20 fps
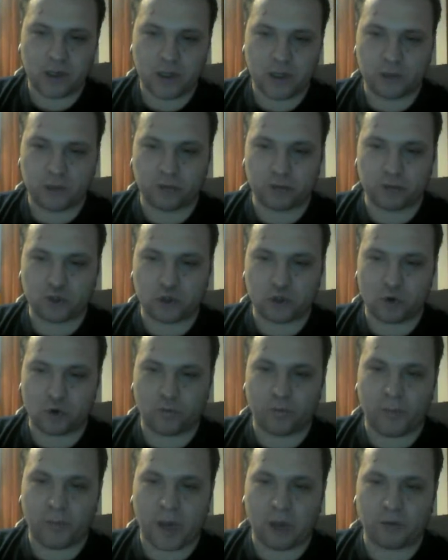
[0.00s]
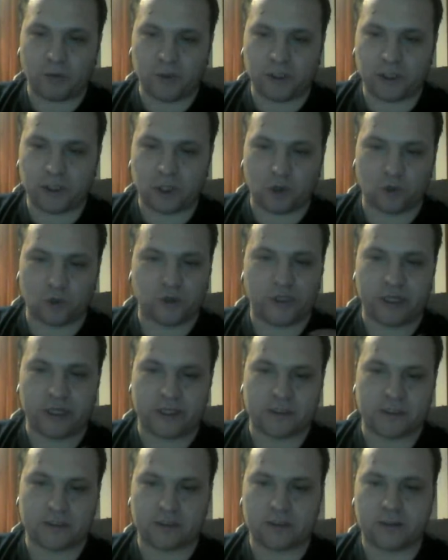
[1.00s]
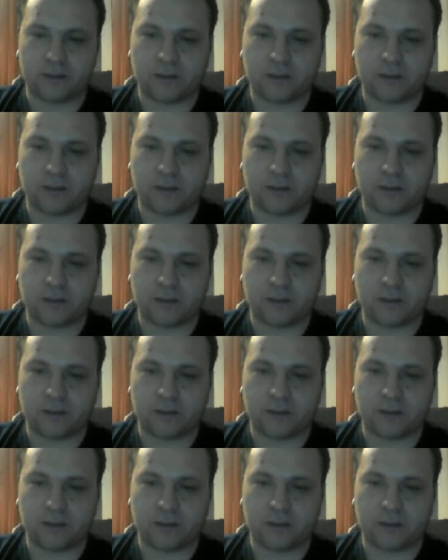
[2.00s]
It was called bounded context.